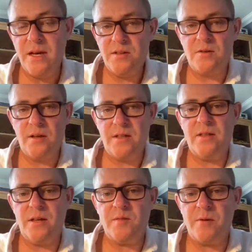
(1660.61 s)
So I
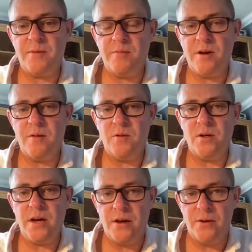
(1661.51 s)
think that's probably where we'll
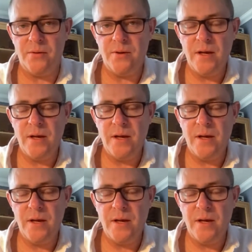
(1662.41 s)
go.